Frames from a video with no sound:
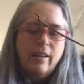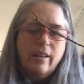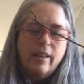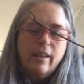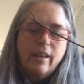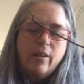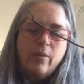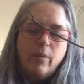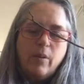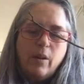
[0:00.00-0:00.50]

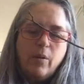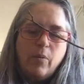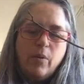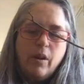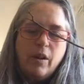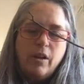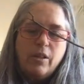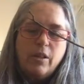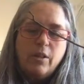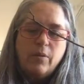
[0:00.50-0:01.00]
think what I want
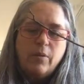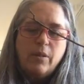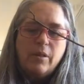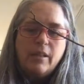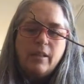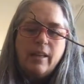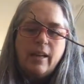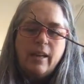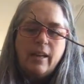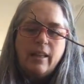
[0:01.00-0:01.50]
to do is
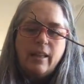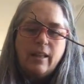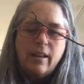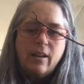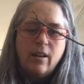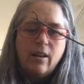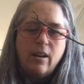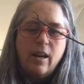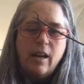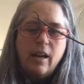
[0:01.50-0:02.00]
take the
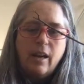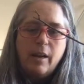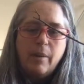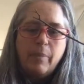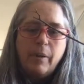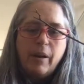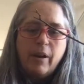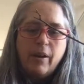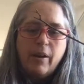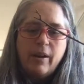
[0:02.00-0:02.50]
little holly
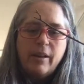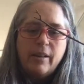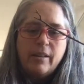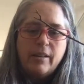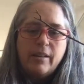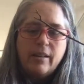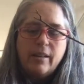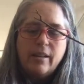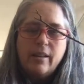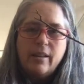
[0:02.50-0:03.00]

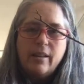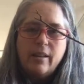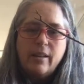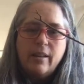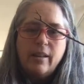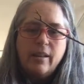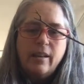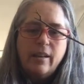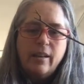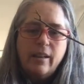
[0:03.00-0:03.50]
berries
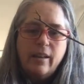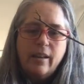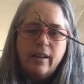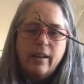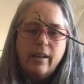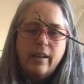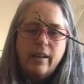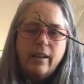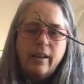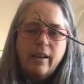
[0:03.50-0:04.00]

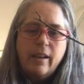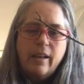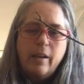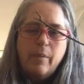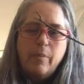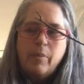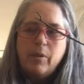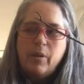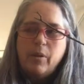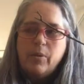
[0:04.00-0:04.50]
and
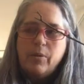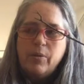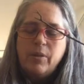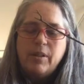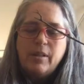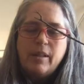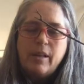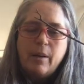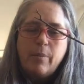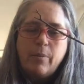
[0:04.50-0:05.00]
keep those
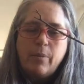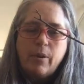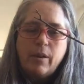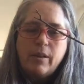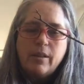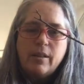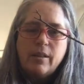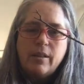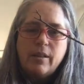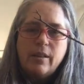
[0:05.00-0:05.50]

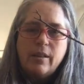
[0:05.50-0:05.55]
separate.